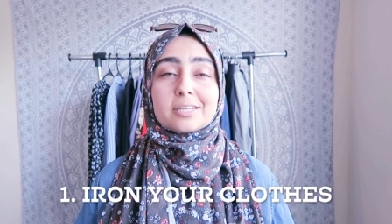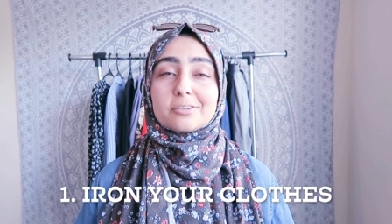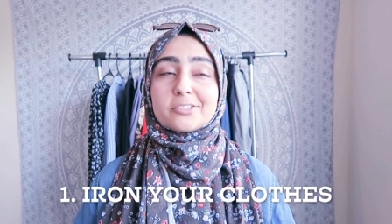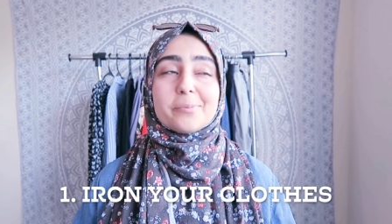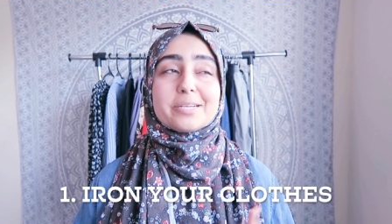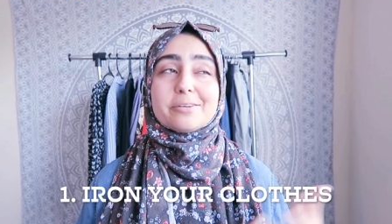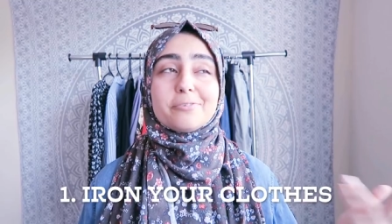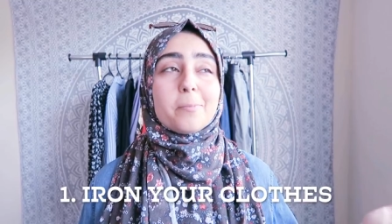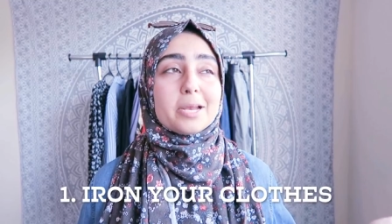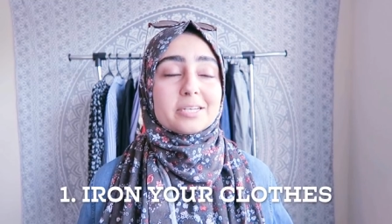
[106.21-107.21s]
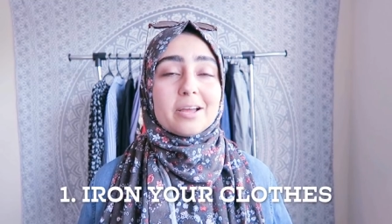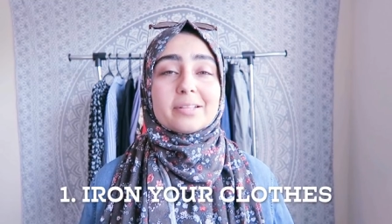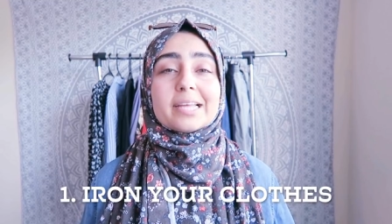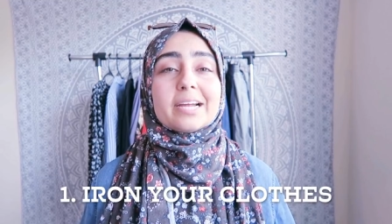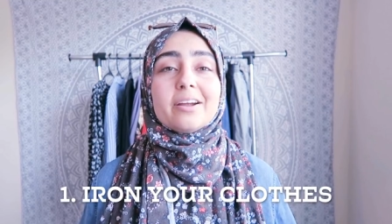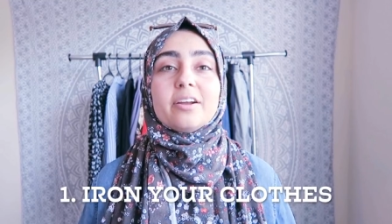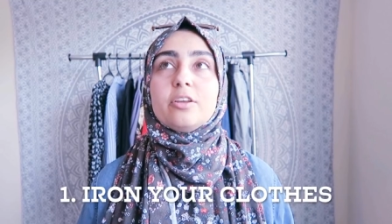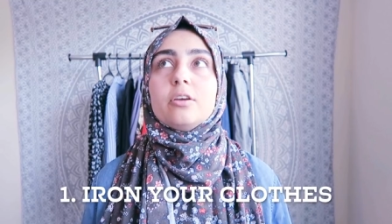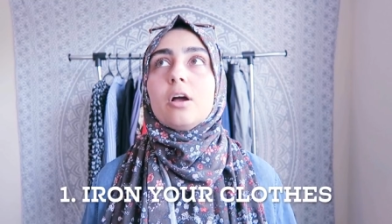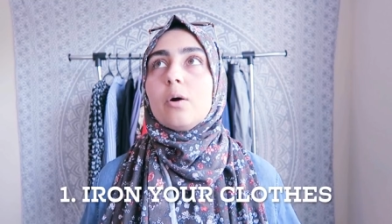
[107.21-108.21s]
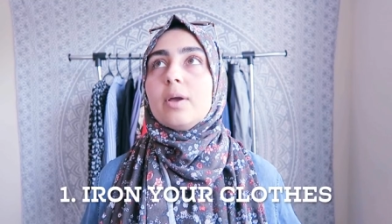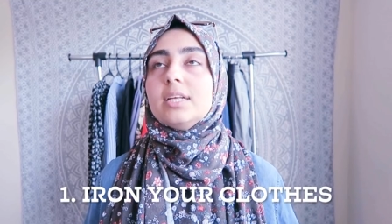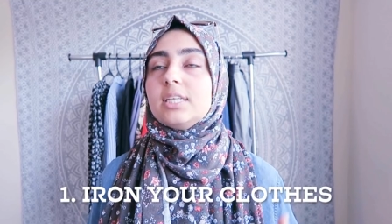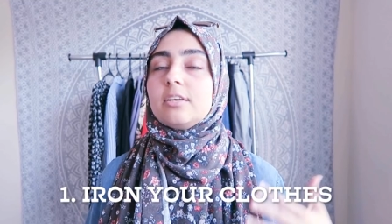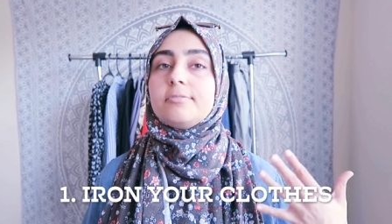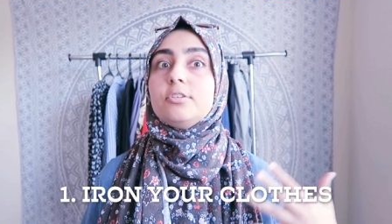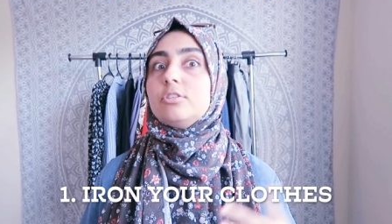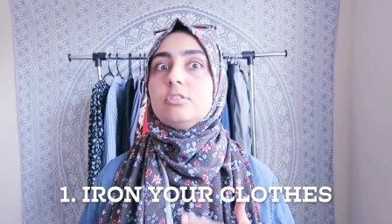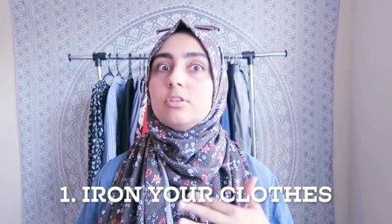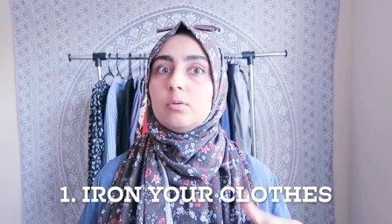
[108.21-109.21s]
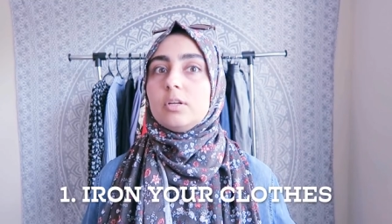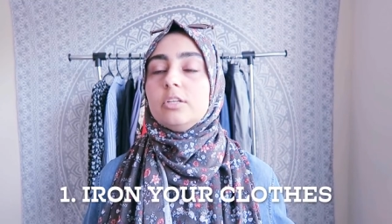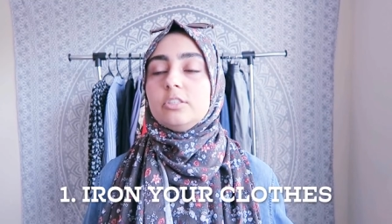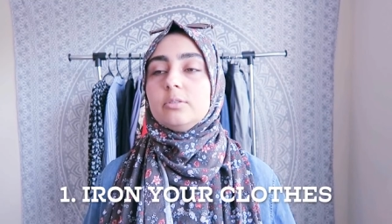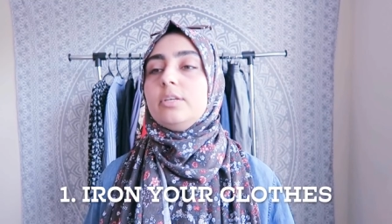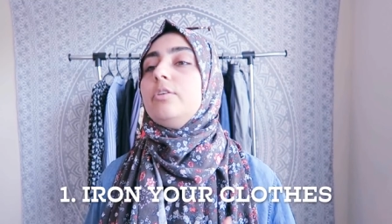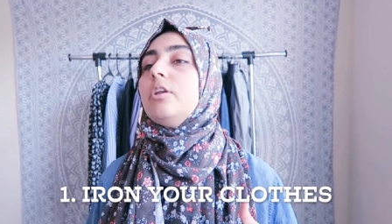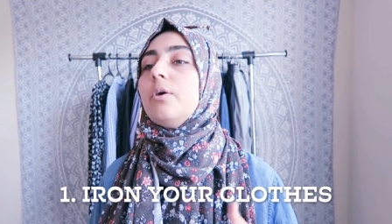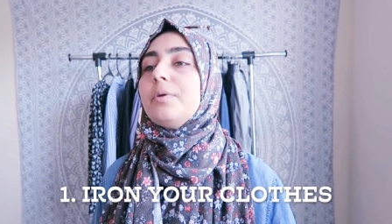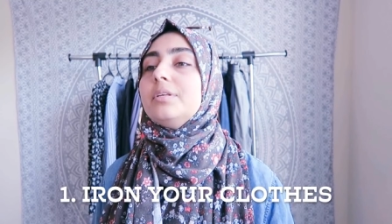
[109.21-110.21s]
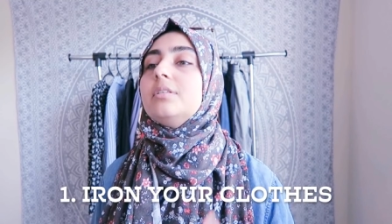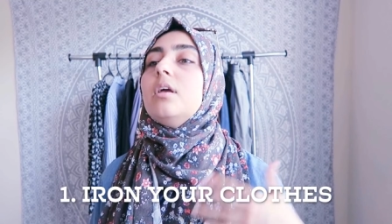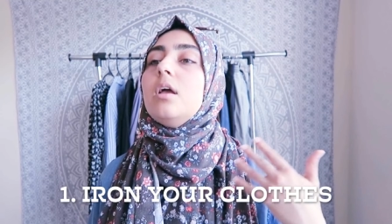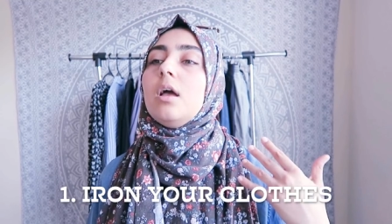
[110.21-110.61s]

Like, there's so much information out there, and you can always, like, if you just don't want to do it, you can always